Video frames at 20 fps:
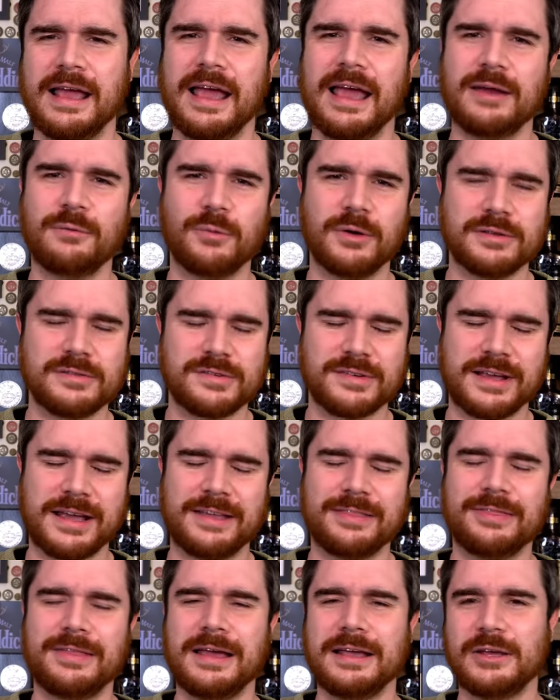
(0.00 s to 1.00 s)
And once
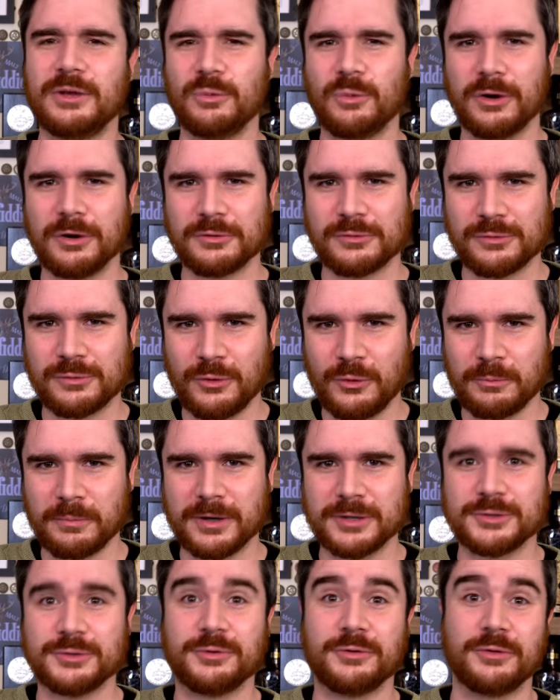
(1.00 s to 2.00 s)
again, thank you all so
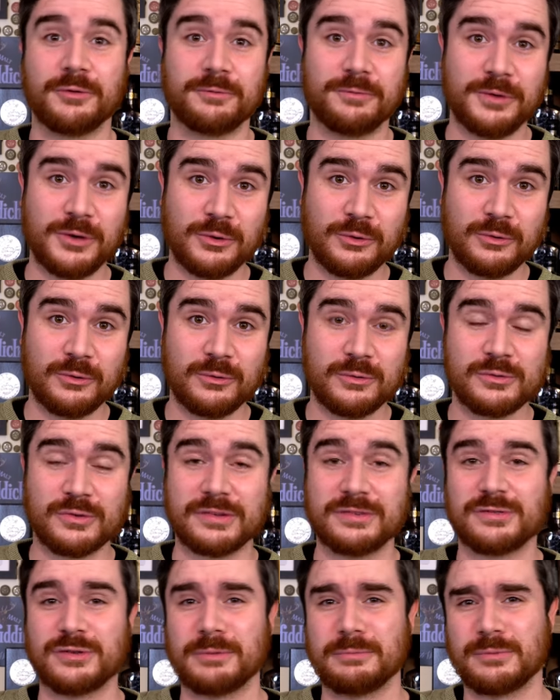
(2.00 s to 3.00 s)
much for the views
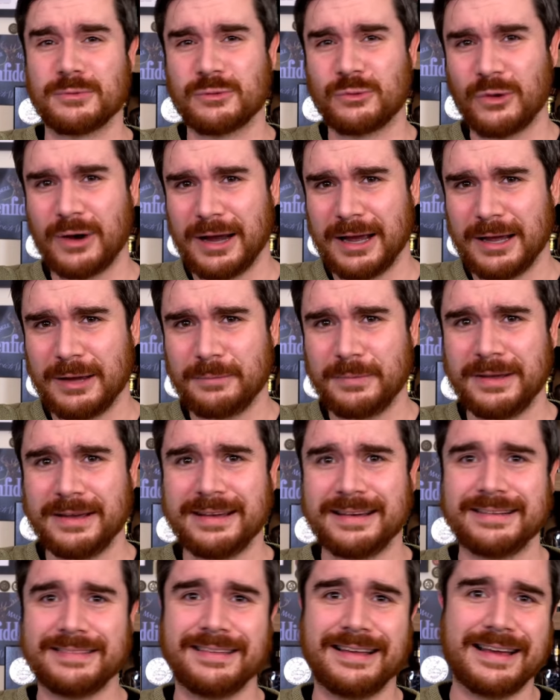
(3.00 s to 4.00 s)
and
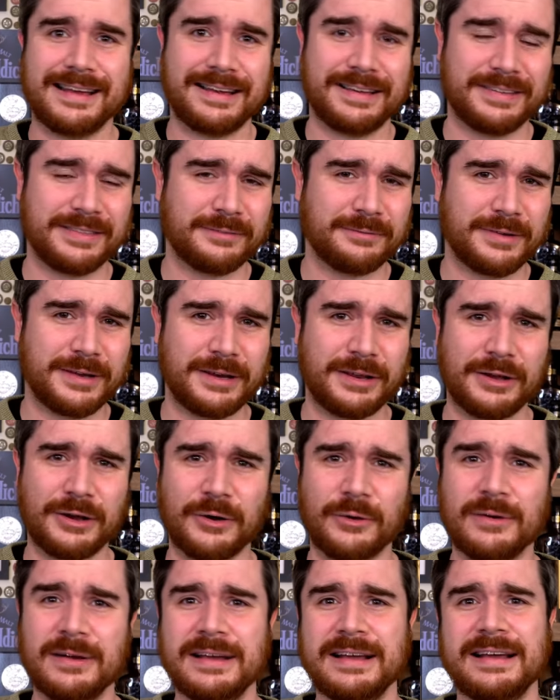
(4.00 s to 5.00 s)
subscribing and liking the
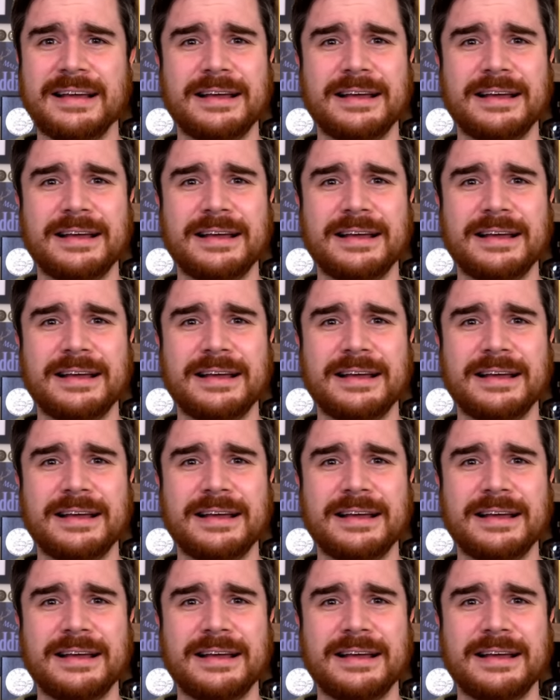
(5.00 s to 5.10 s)
video.